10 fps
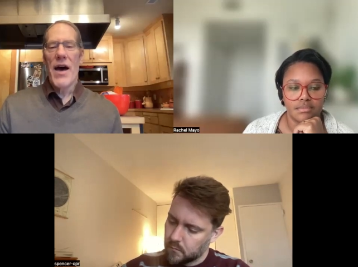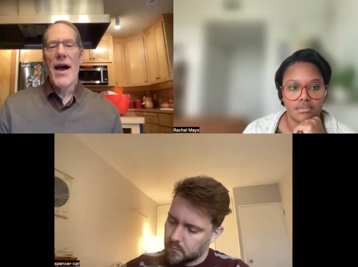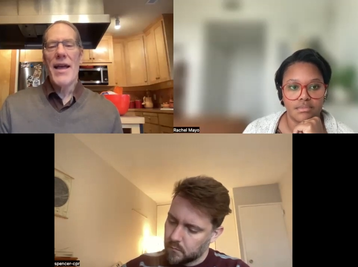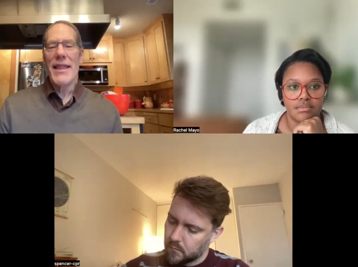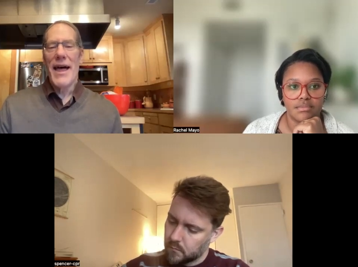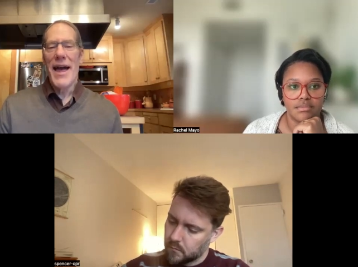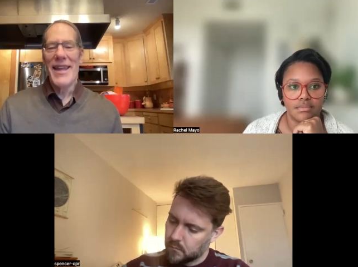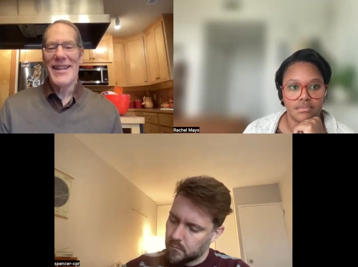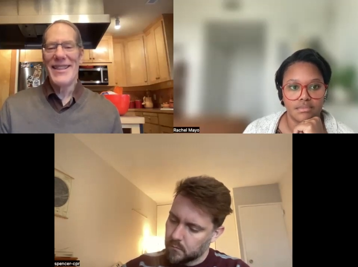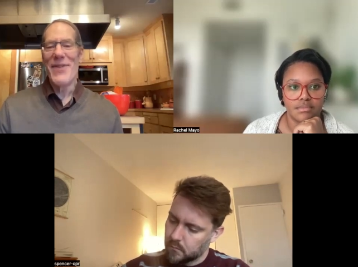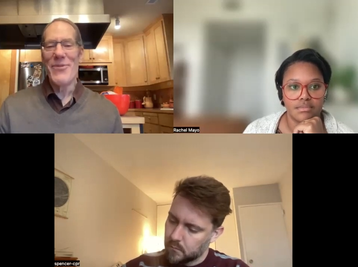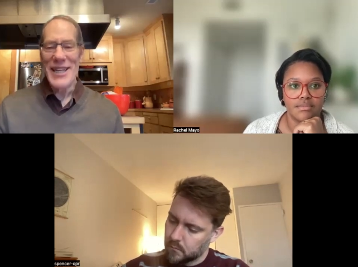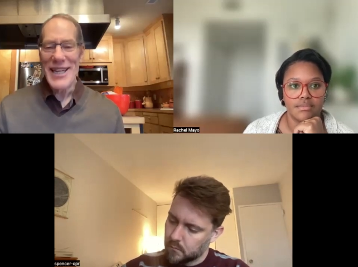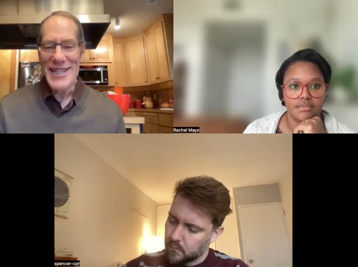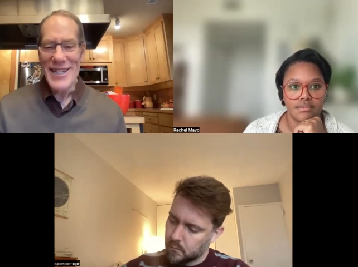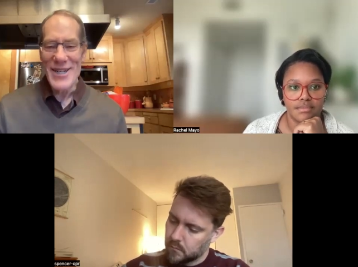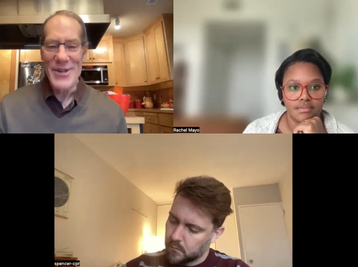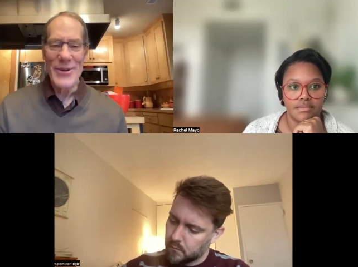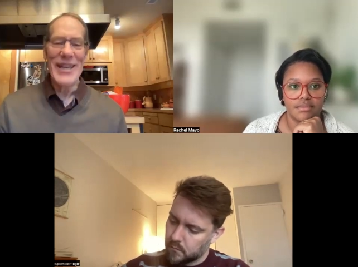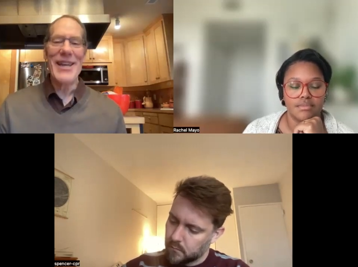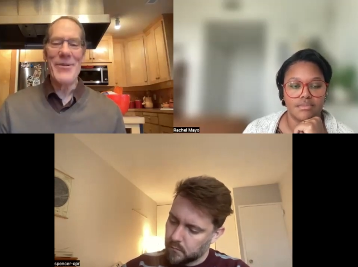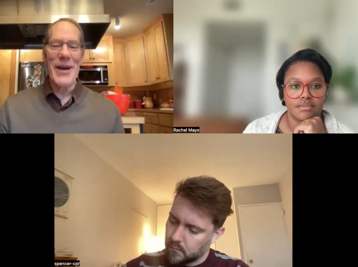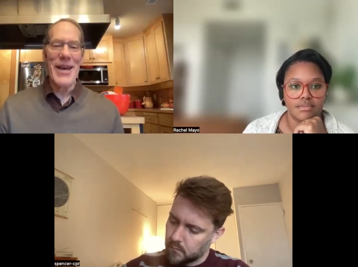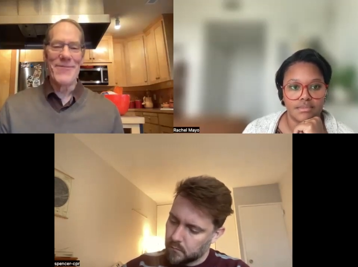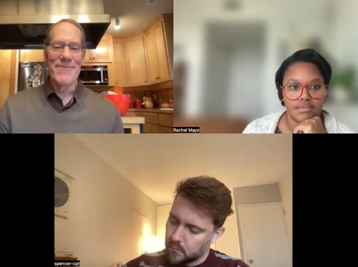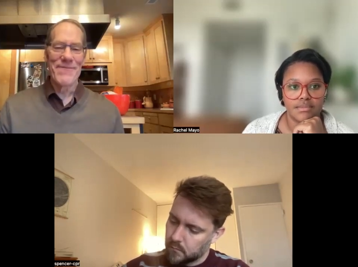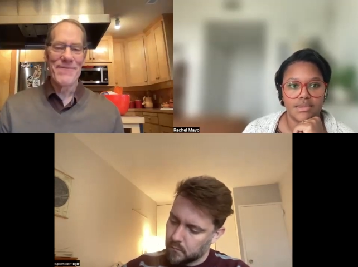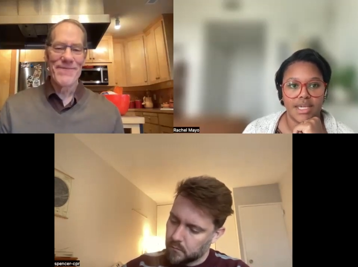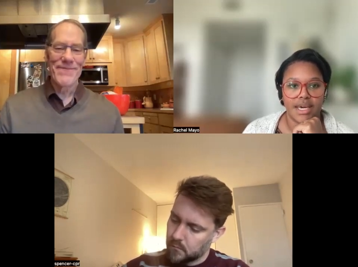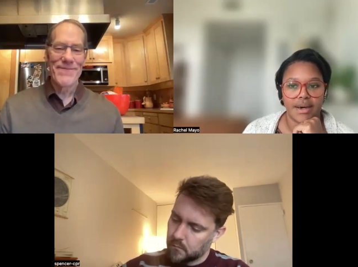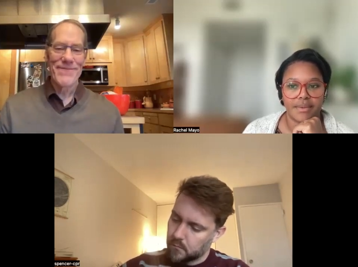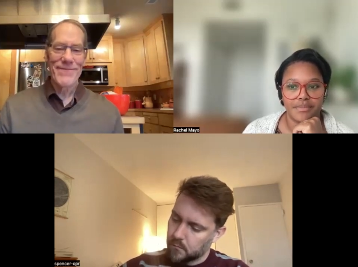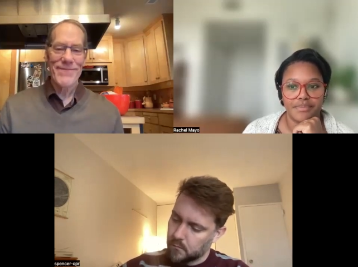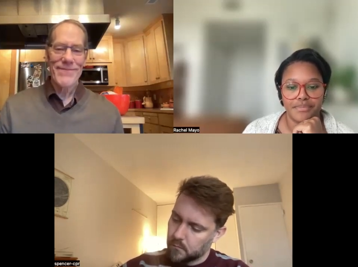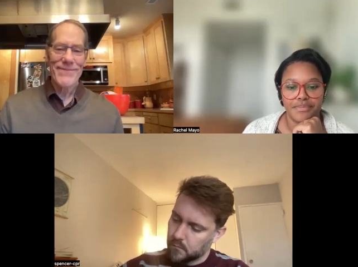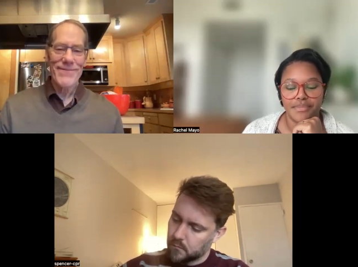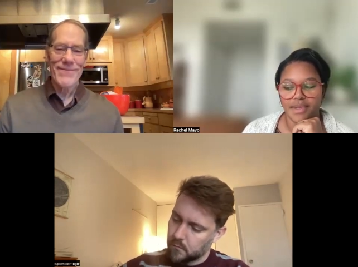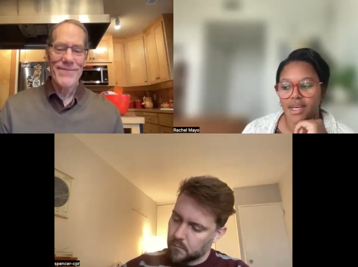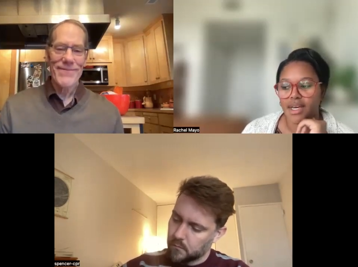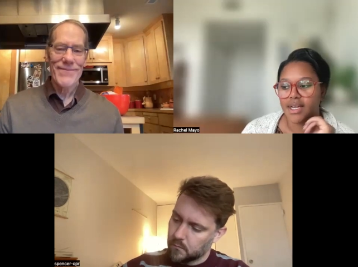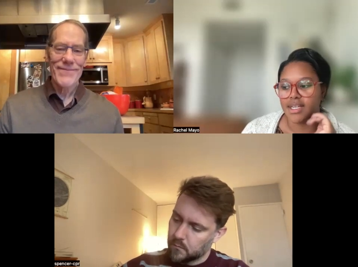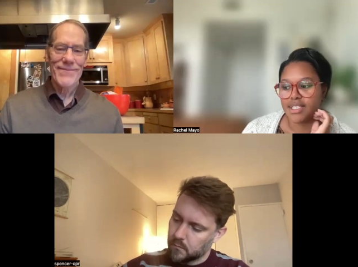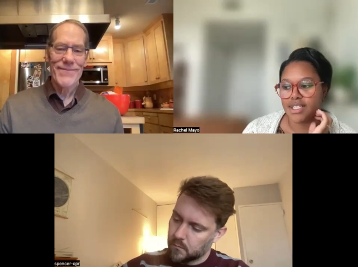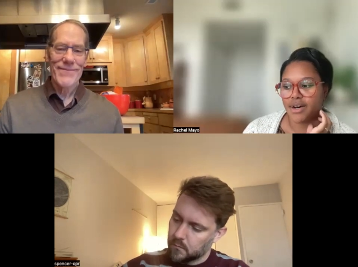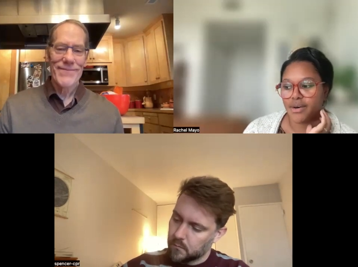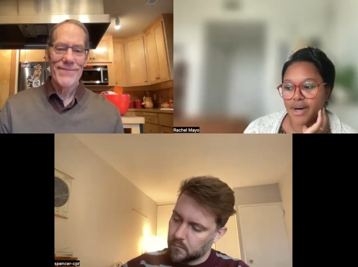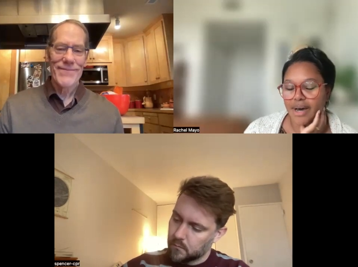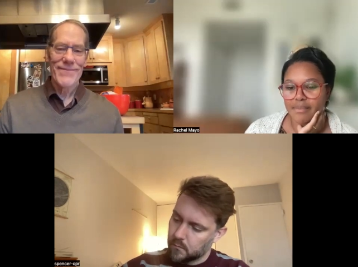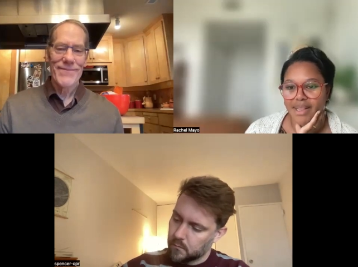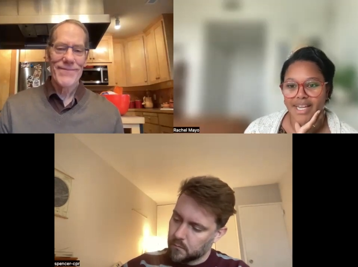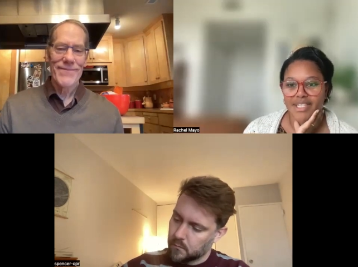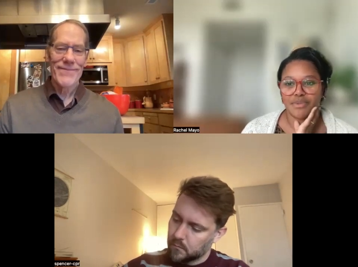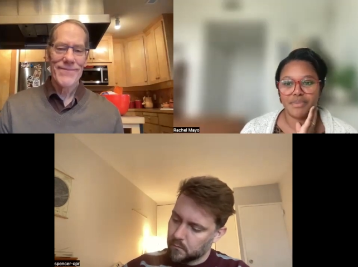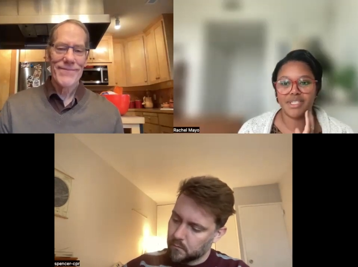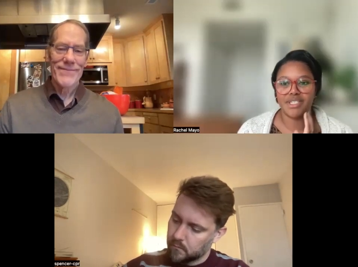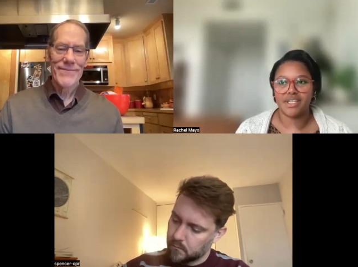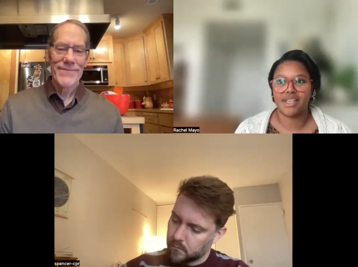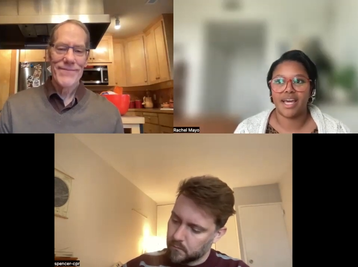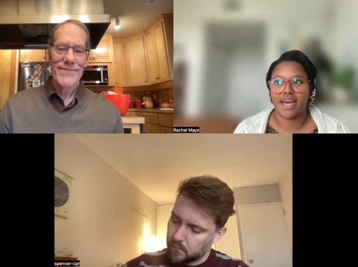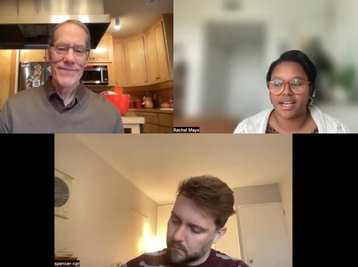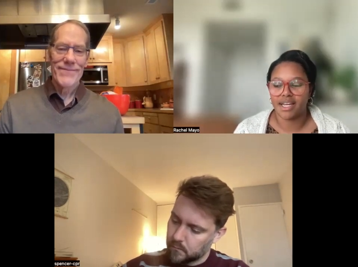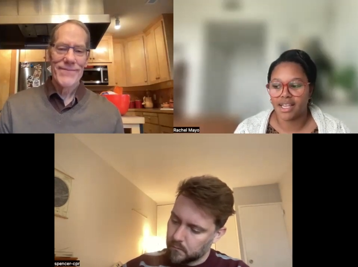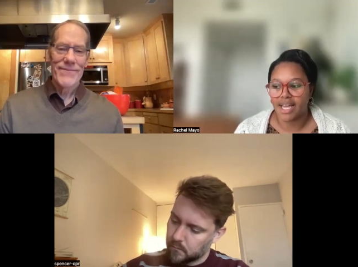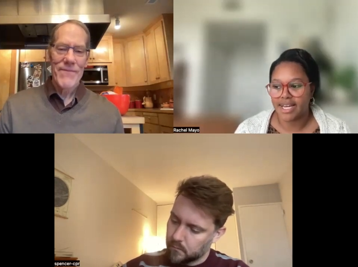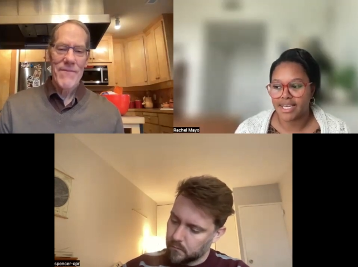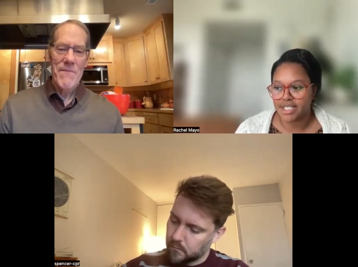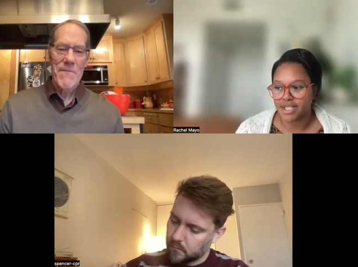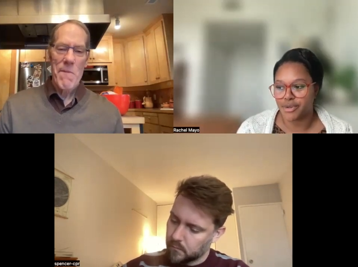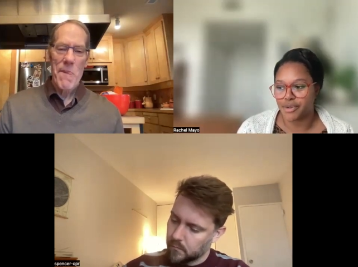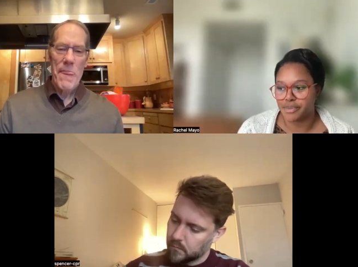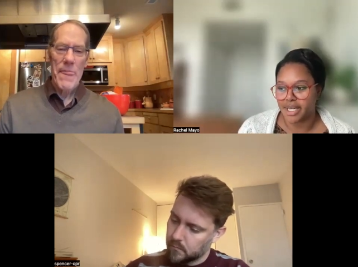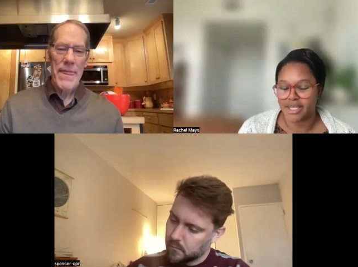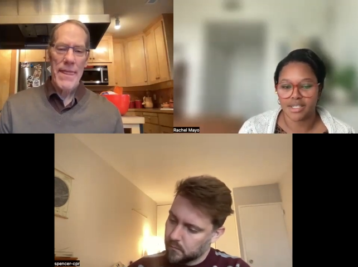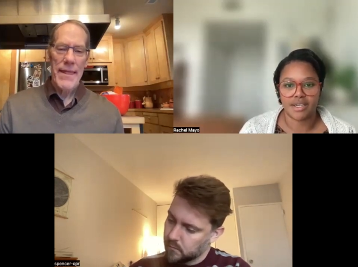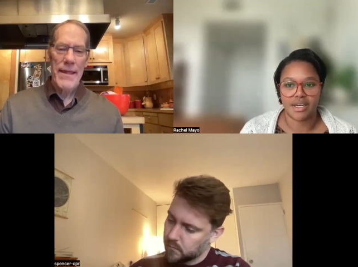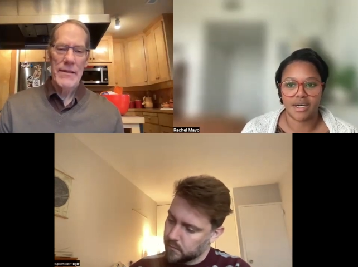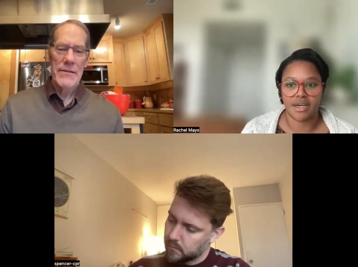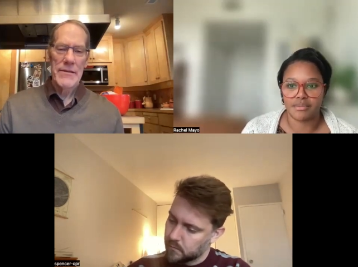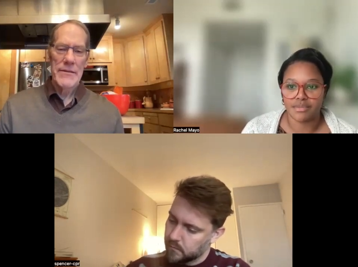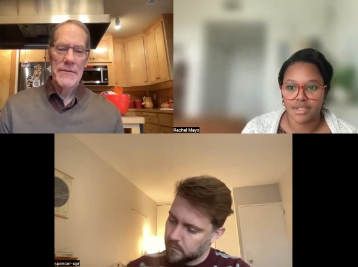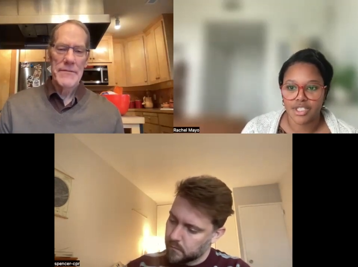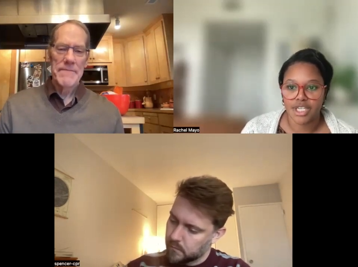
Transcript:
Speaker 1: highlighted that we need to do anyway.
Speaker 2: Yeah, so I'm glad you mentioned that Alaska group that um,